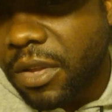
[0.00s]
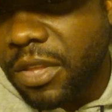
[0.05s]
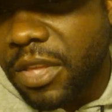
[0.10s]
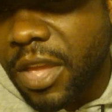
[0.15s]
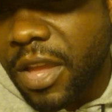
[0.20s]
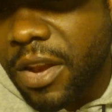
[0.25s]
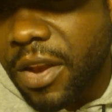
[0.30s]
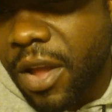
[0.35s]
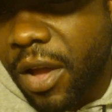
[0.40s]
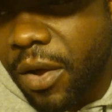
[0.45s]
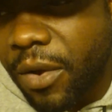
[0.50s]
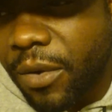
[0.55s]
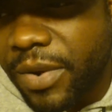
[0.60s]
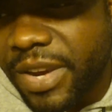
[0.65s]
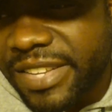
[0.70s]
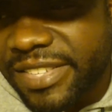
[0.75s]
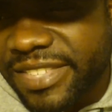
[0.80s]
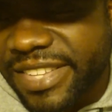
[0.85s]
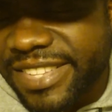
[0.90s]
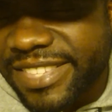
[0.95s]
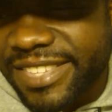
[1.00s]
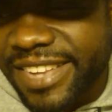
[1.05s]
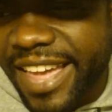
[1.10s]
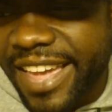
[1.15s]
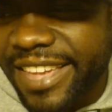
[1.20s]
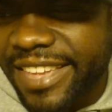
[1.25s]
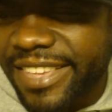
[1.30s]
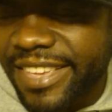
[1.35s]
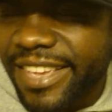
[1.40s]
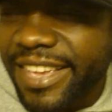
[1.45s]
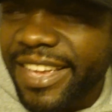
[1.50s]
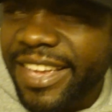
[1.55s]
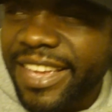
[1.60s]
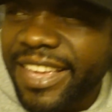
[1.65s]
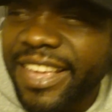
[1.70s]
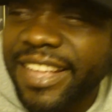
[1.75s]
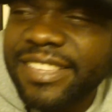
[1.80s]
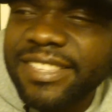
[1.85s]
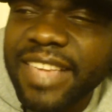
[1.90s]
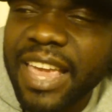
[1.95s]
You know, and it's like,
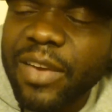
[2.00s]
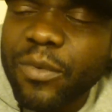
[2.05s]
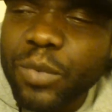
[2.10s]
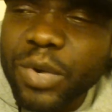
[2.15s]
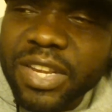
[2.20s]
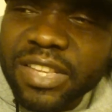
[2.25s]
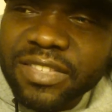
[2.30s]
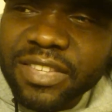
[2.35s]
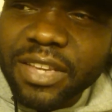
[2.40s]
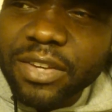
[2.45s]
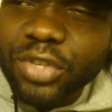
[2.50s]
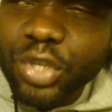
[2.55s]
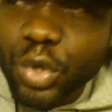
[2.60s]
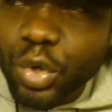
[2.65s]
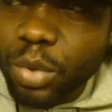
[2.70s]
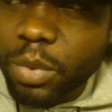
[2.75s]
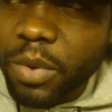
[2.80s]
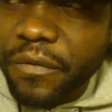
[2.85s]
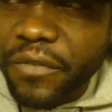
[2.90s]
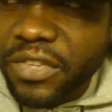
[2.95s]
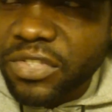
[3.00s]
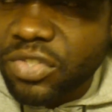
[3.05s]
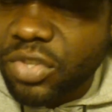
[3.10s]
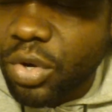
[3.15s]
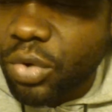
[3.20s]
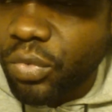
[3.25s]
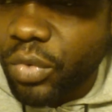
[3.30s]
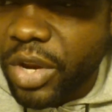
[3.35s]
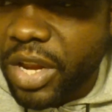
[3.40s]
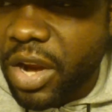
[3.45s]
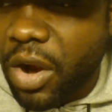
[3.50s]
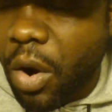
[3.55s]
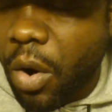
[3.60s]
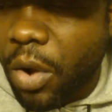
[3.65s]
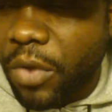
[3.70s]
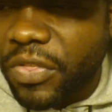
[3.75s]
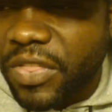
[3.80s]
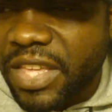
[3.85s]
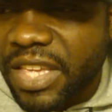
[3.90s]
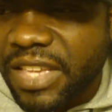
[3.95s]
what is he doing with his career?
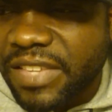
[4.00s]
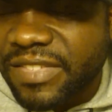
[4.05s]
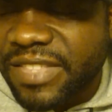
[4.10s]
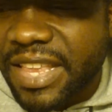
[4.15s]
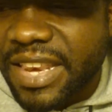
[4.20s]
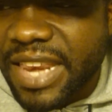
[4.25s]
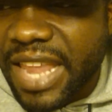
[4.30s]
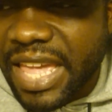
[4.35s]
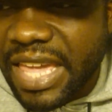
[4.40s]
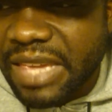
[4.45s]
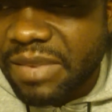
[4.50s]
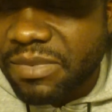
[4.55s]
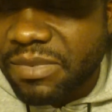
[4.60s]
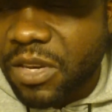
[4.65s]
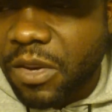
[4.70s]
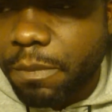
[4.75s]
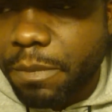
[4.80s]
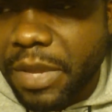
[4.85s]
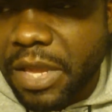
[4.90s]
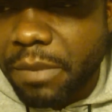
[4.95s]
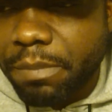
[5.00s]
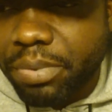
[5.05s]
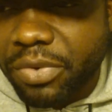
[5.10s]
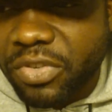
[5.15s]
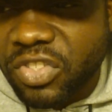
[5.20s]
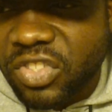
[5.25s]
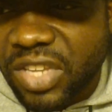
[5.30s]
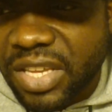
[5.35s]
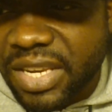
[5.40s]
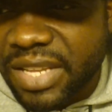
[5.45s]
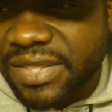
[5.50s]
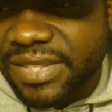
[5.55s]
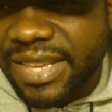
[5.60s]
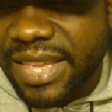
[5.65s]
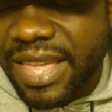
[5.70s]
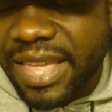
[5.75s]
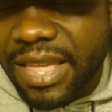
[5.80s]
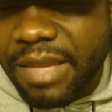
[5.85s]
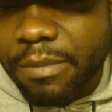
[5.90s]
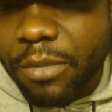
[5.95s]
Are these the names that are being presented to
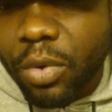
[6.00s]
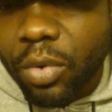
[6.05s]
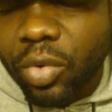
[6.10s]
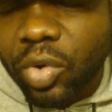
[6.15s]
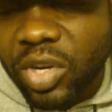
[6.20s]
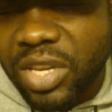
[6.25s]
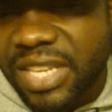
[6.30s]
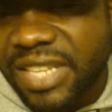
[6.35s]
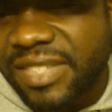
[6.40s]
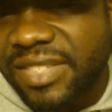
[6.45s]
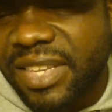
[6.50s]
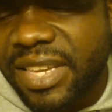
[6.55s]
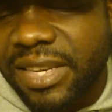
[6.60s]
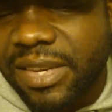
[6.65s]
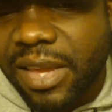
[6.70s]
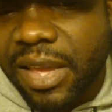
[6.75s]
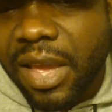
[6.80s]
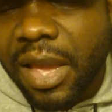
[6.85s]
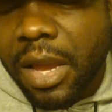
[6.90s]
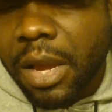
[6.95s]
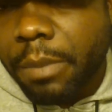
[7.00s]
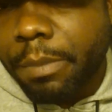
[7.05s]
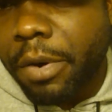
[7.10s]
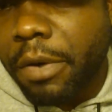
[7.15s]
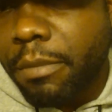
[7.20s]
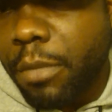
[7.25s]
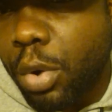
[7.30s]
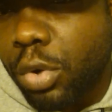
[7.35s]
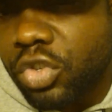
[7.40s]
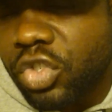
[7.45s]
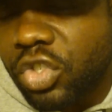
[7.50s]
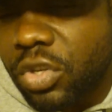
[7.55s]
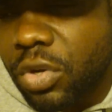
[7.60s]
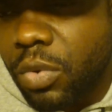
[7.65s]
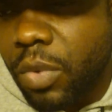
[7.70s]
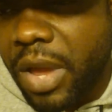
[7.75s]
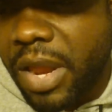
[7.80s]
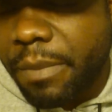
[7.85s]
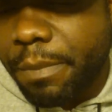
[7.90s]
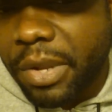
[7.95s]
him, or is it
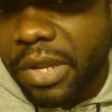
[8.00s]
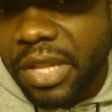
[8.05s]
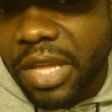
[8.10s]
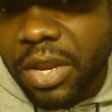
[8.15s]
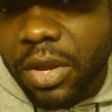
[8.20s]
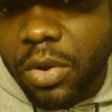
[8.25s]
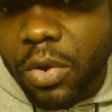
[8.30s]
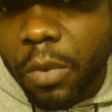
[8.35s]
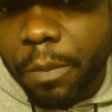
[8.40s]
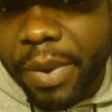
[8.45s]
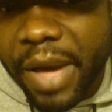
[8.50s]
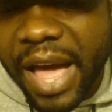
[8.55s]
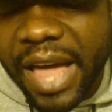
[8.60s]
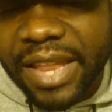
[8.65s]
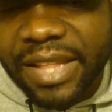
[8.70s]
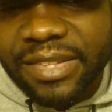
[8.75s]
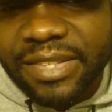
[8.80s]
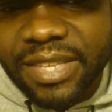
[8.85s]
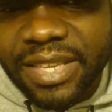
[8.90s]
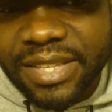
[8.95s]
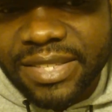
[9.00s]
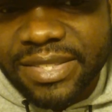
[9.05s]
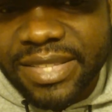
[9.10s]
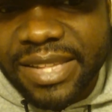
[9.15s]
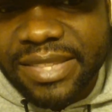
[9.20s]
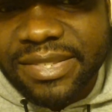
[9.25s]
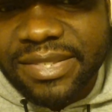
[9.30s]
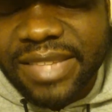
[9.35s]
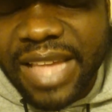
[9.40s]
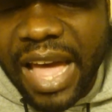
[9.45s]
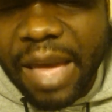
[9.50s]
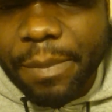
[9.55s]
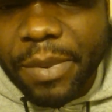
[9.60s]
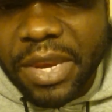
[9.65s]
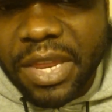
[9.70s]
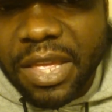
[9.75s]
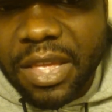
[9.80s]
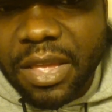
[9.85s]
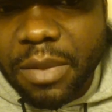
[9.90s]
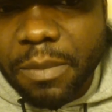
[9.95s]
promotional and political politics that's
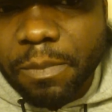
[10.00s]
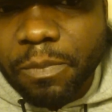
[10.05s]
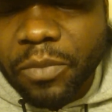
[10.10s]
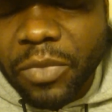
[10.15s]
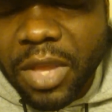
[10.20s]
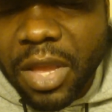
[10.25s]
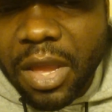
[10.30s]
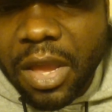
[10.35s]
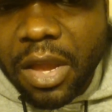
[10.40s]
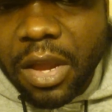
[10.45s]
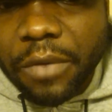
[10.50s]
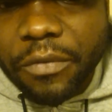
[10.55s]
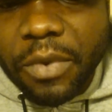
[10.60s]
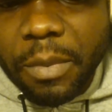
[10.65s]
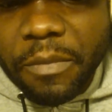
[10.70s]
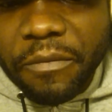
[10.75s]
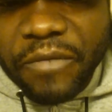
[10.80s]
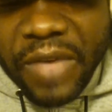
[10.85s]
stopping him from